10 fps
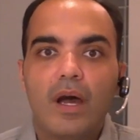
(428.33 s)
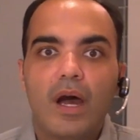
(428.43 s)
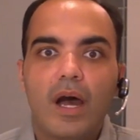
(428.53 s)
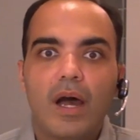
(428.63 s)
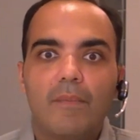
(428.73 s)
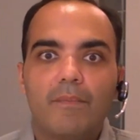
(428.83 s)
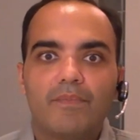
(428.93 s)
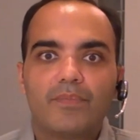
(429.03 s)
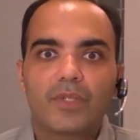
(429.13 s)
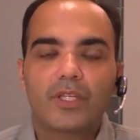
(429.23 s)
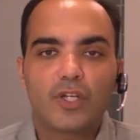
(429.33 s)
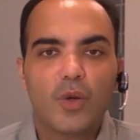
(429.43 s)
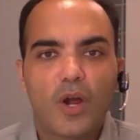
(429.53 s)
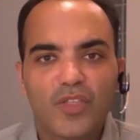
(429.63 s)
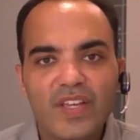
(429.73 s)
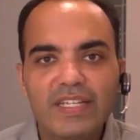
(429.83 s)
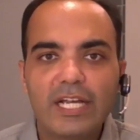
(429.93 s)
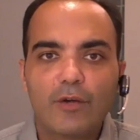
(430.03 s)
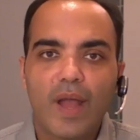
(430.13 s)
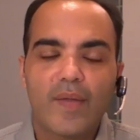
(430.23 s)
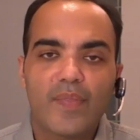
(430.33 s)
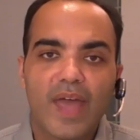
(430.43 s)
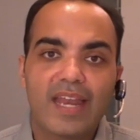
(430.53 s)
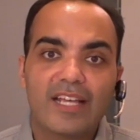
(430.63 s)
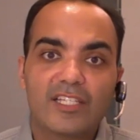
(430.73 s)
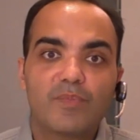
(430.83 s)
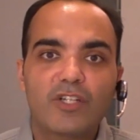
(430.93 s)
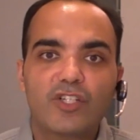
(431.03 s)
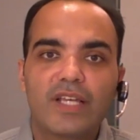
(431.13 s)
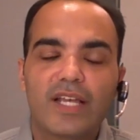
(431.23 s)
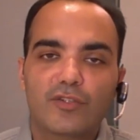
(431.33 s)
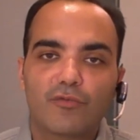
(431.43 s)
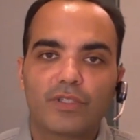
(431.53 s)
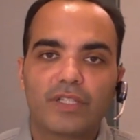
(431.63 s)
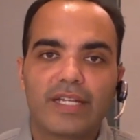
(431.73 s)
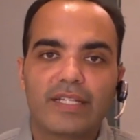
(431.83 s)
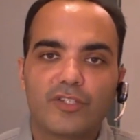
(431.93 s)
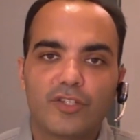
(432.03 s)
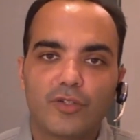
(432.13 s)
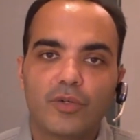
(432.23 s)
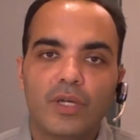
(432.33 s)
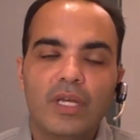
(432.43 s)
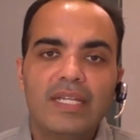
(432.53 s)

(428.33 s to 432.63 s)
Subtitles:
our thinking around that, especially as it relates to